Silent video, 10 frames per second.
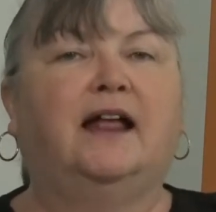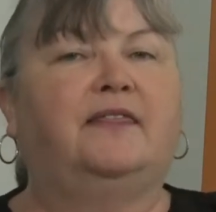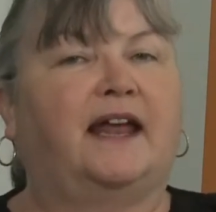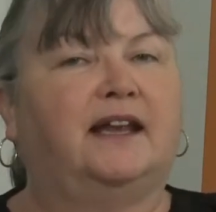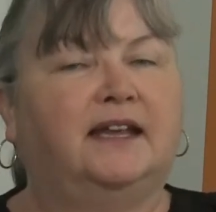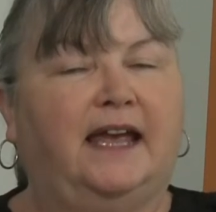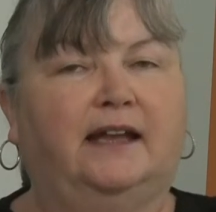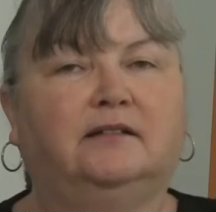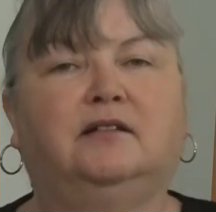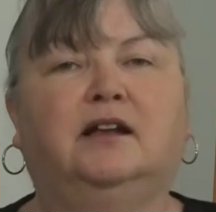that
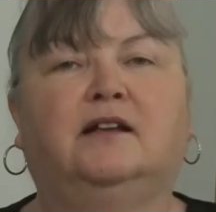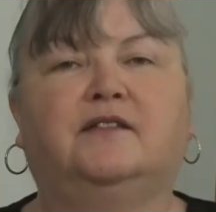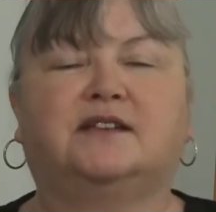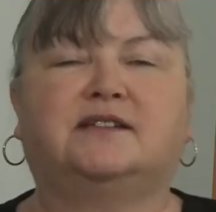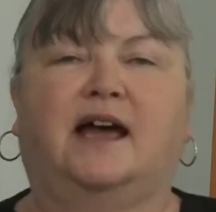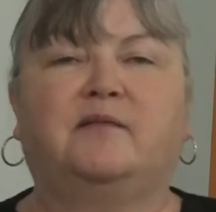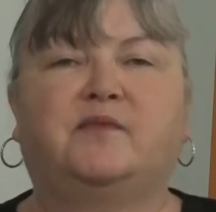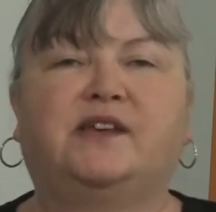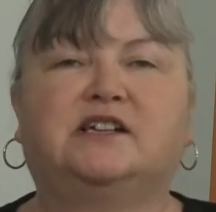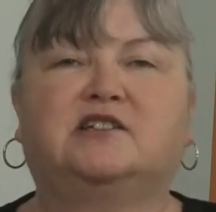again, the same
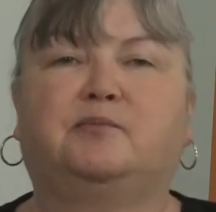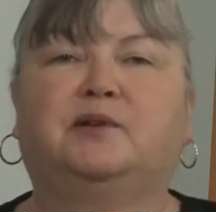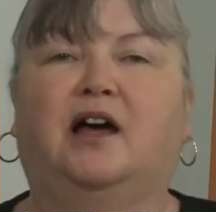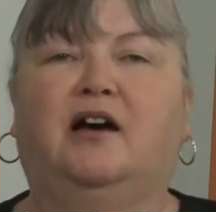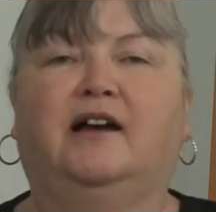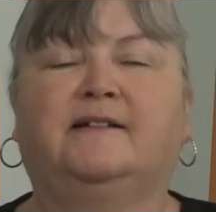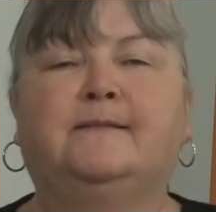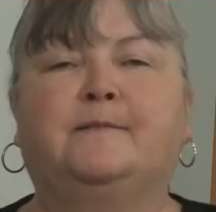things apply.